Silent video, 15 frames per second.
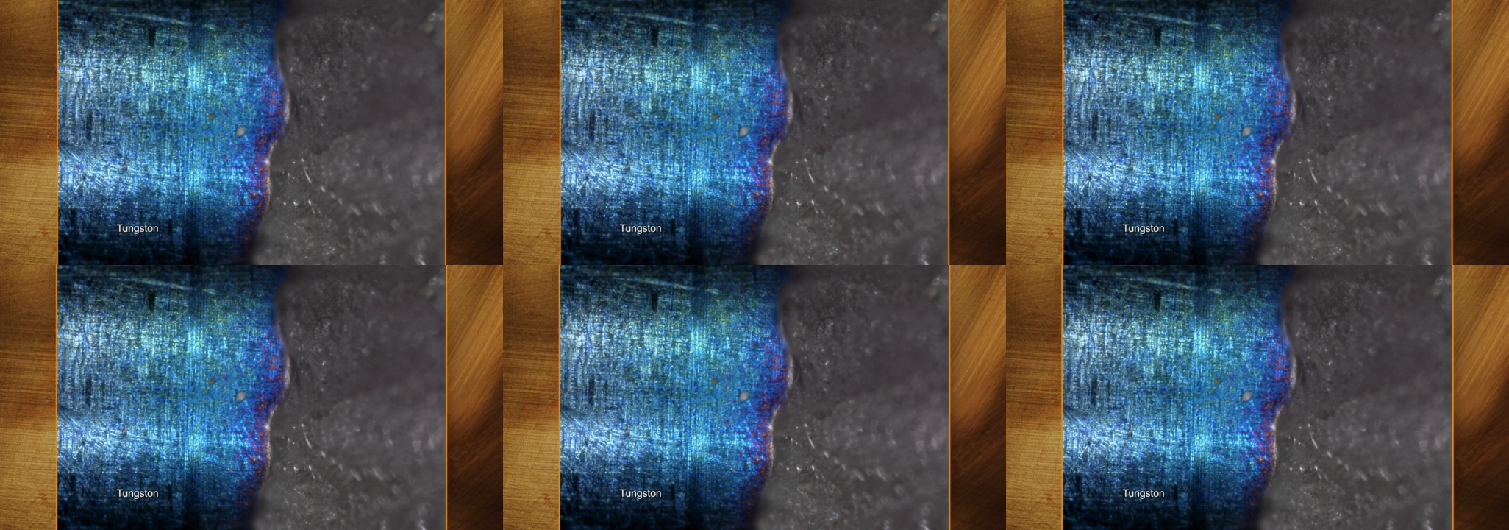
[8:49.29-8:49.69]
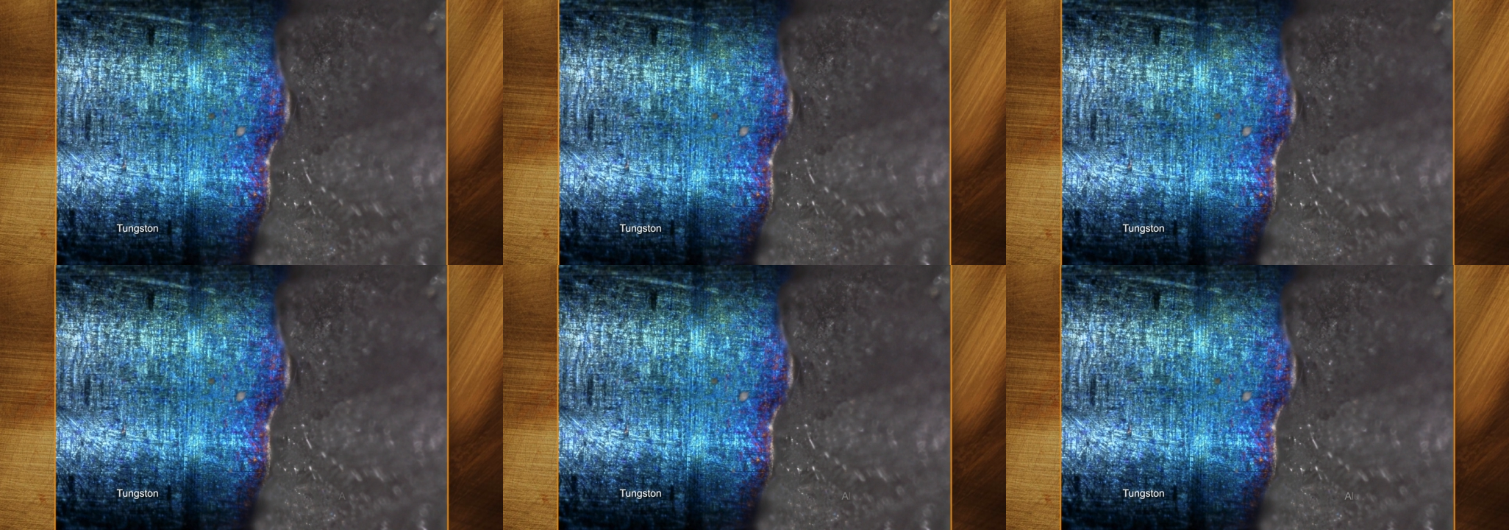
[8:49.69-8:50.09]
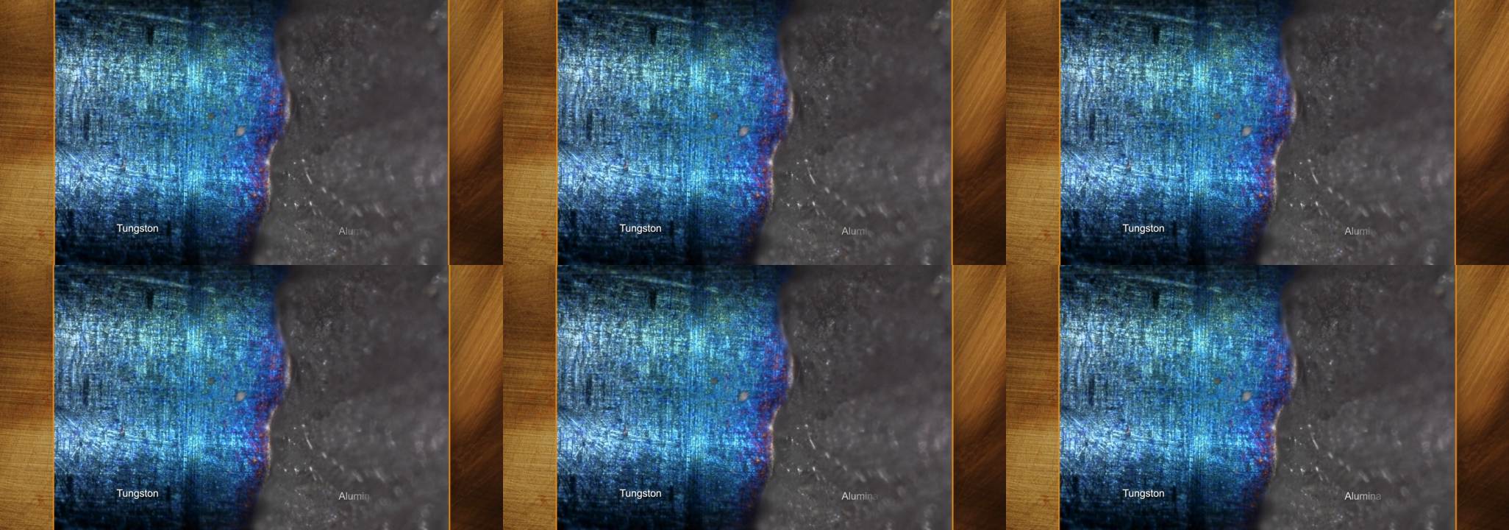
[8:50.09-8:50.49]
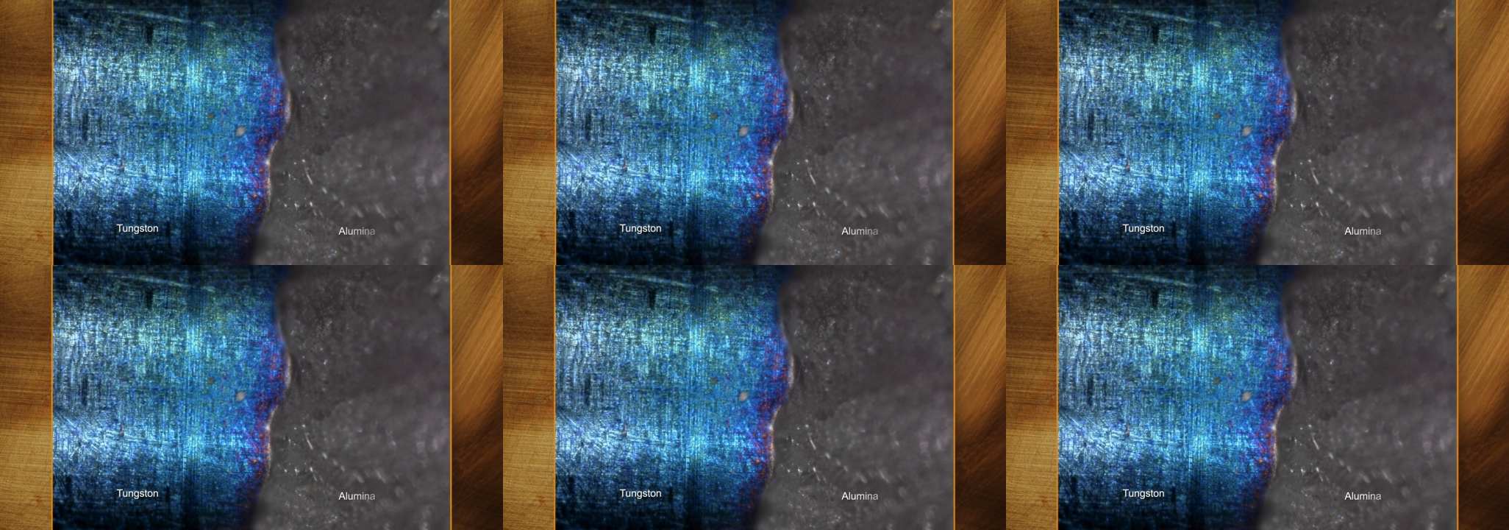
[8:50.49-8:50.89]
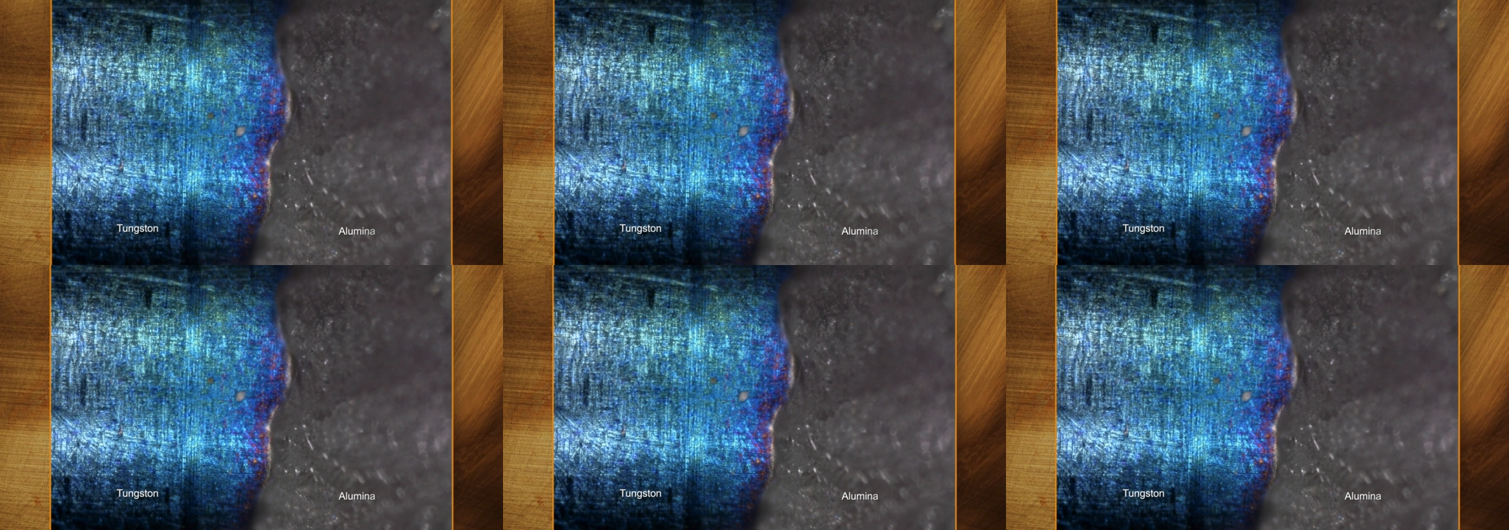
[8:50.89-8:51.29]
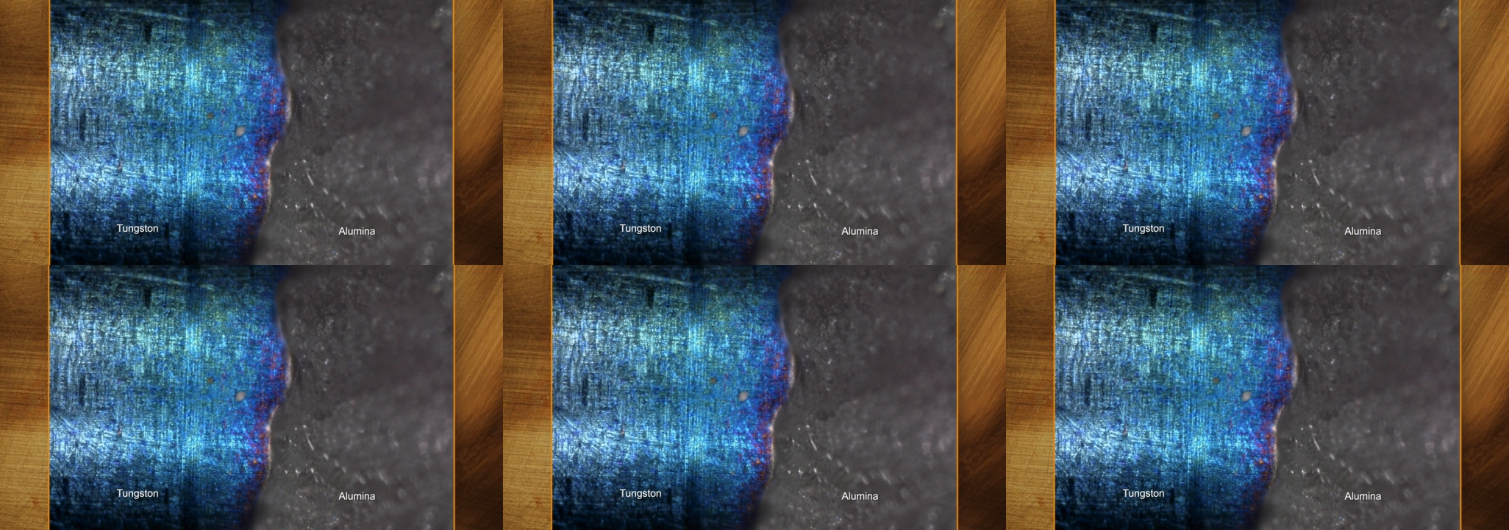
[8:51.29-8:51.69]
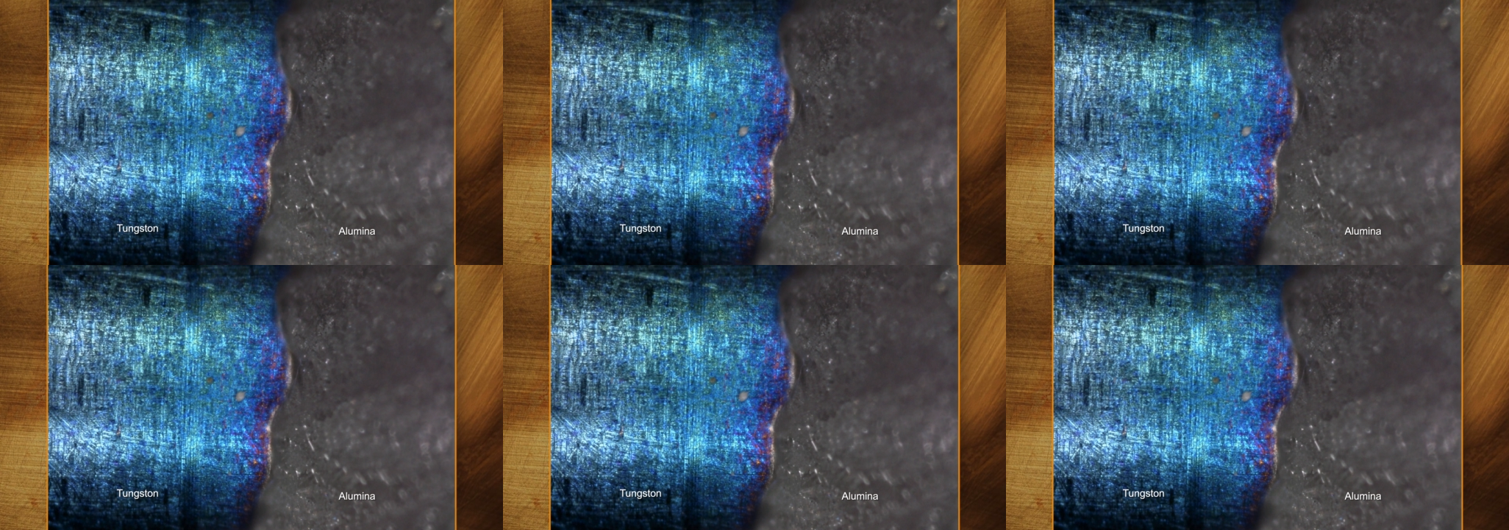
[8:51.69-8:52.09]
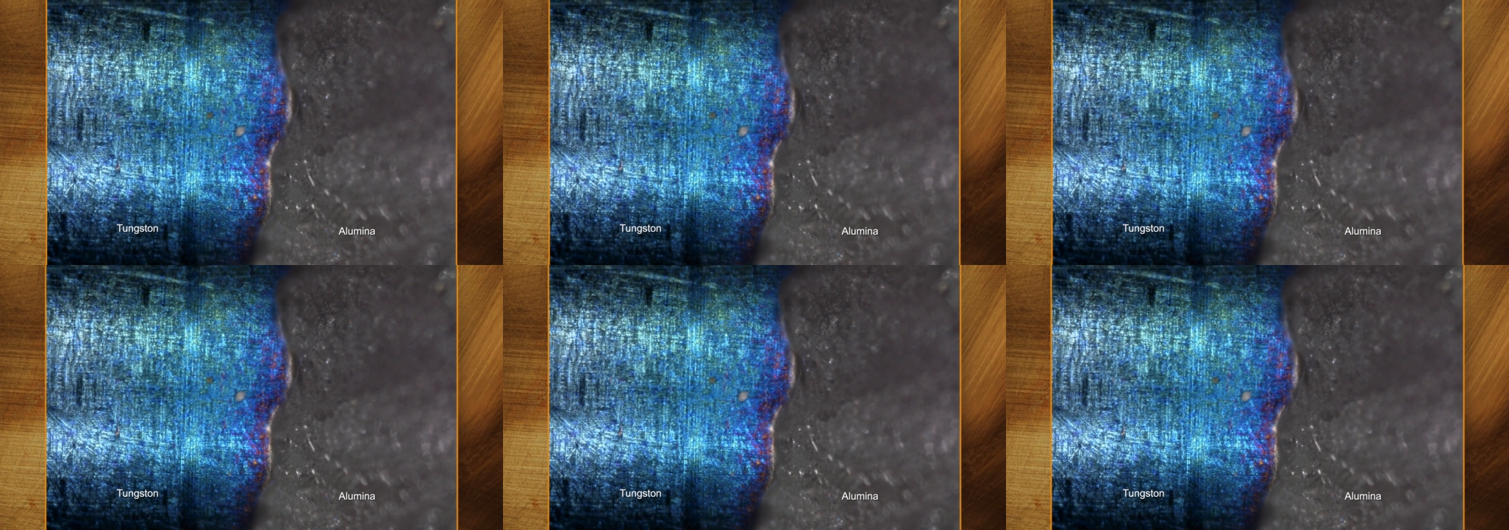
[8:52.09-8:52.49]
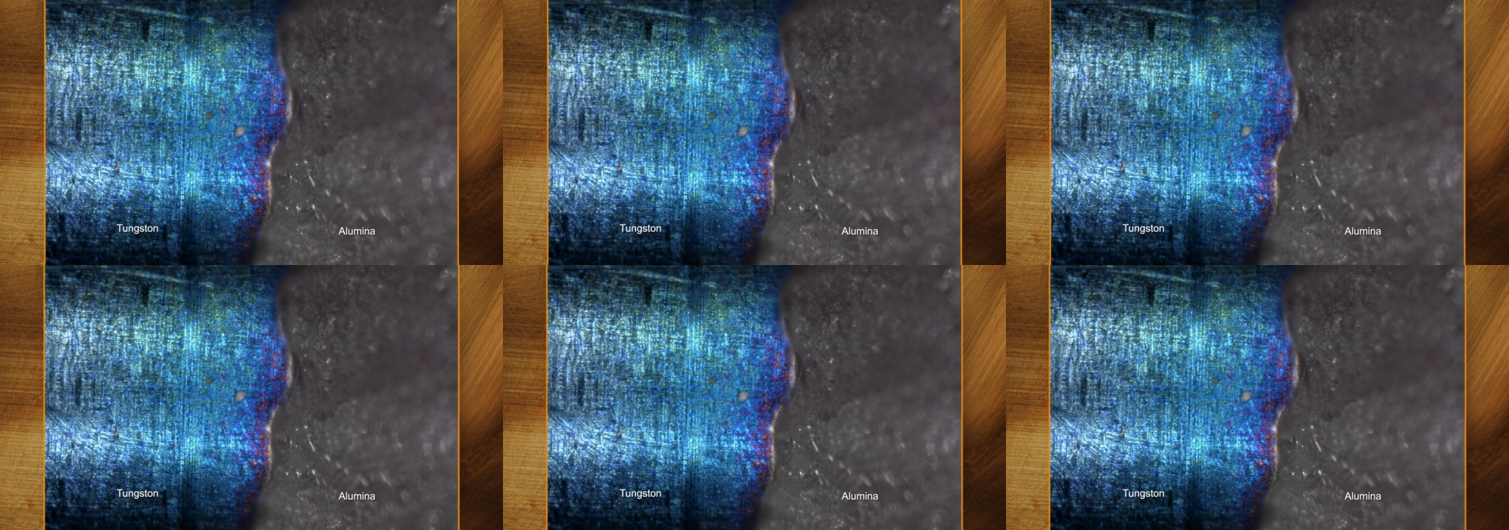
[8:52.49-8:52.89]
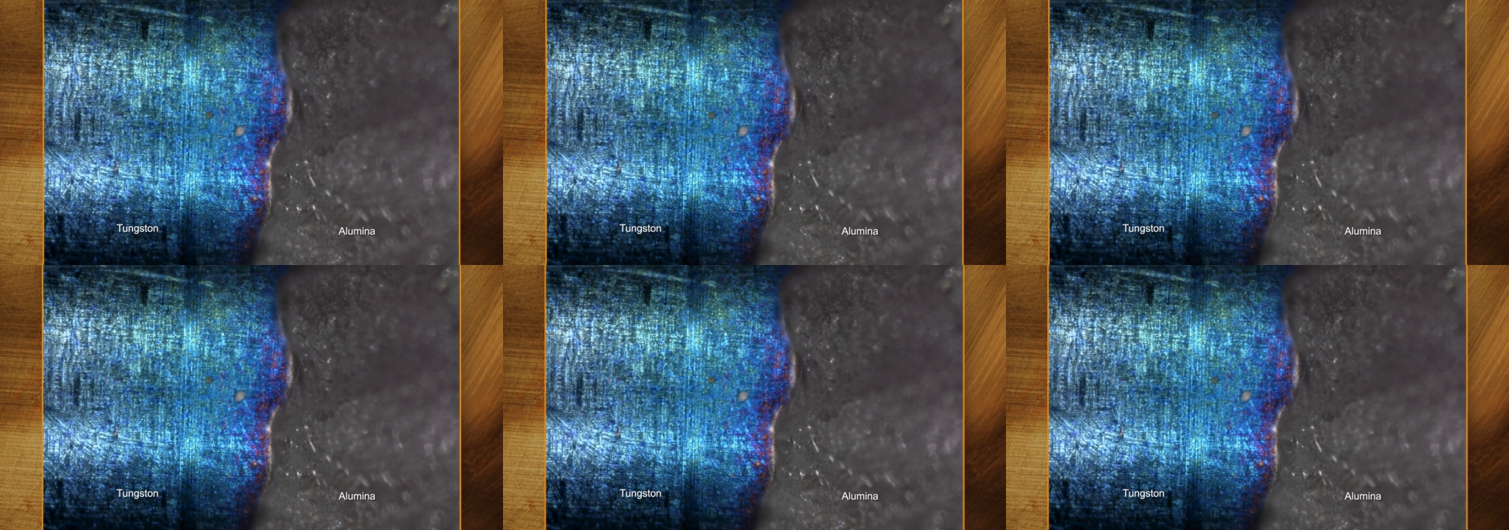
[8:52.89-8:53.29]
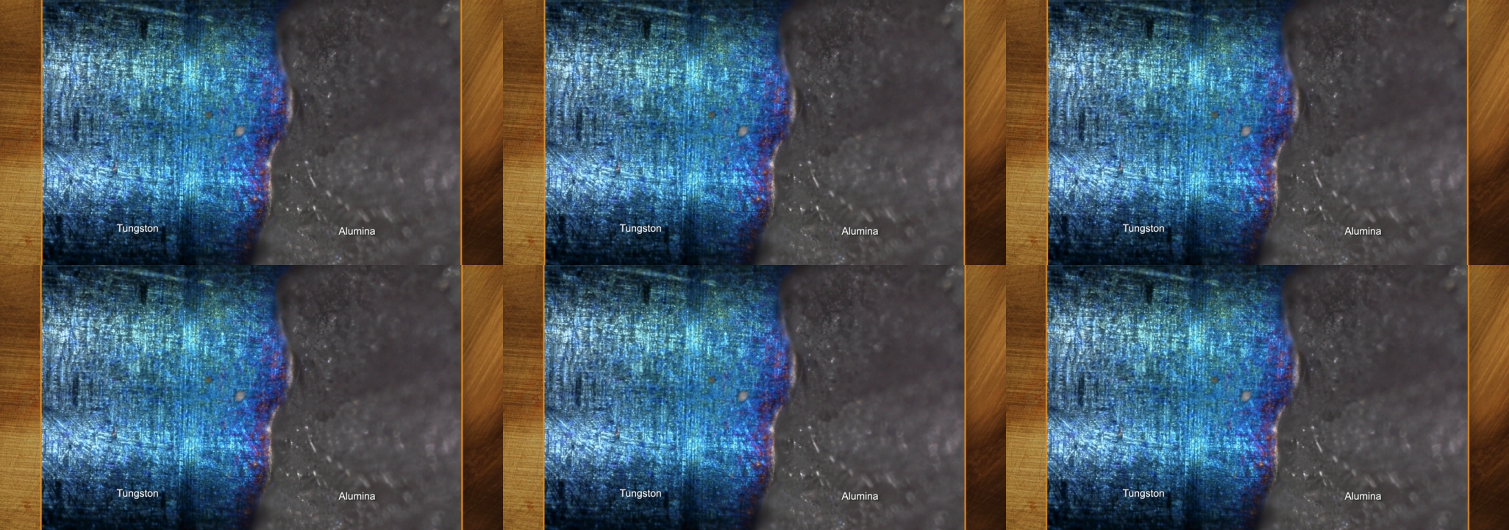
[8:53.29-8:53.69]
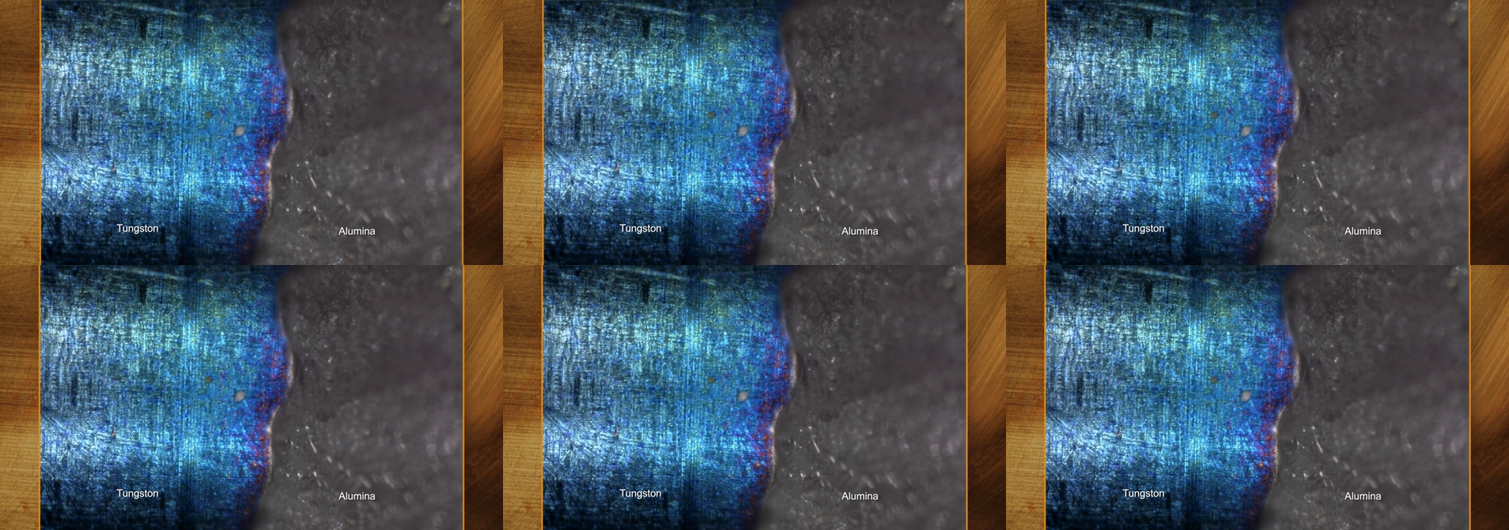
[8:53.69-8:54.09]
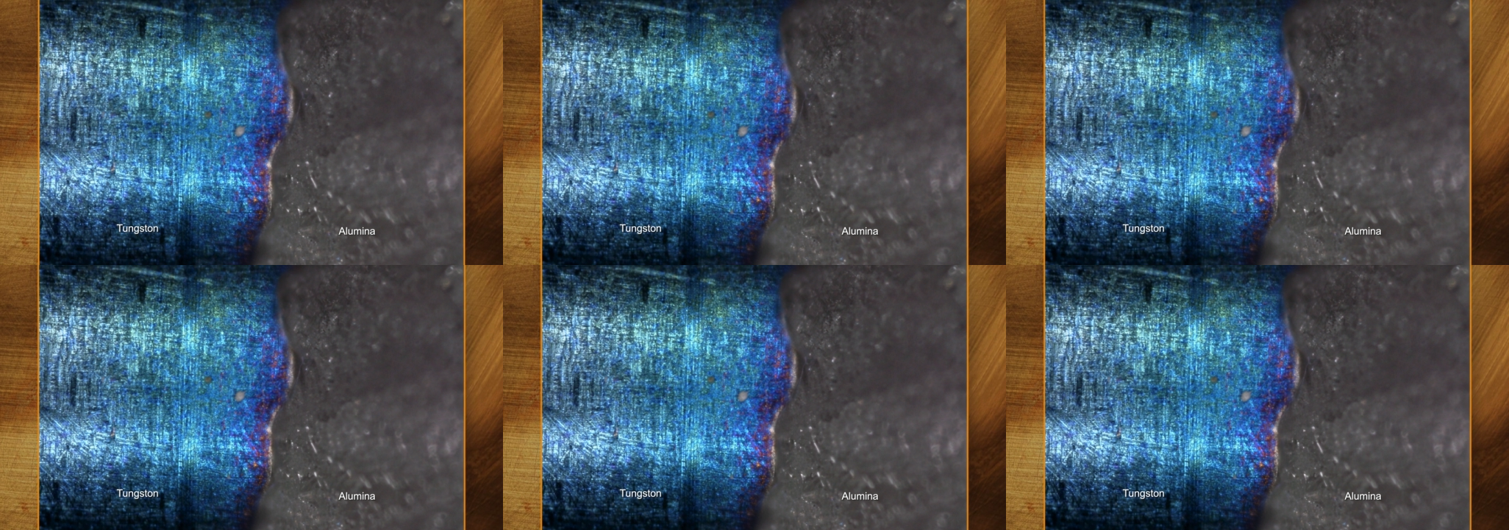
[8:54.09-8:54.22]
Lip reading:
(no speaker visible)